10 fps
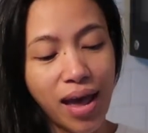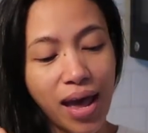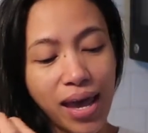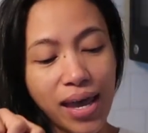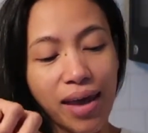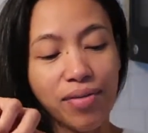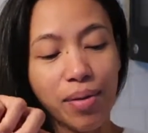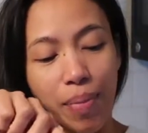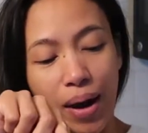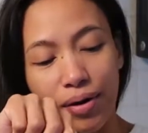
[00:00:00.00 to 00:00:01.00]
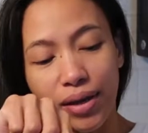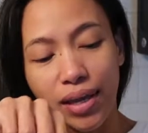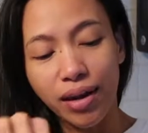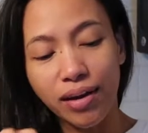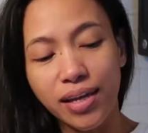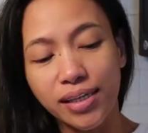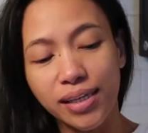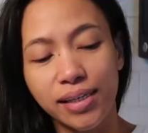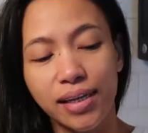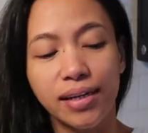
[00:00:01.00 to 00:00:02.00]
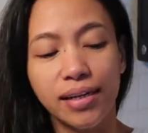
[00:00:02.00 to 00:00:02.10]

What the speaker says: I have the butter here. This is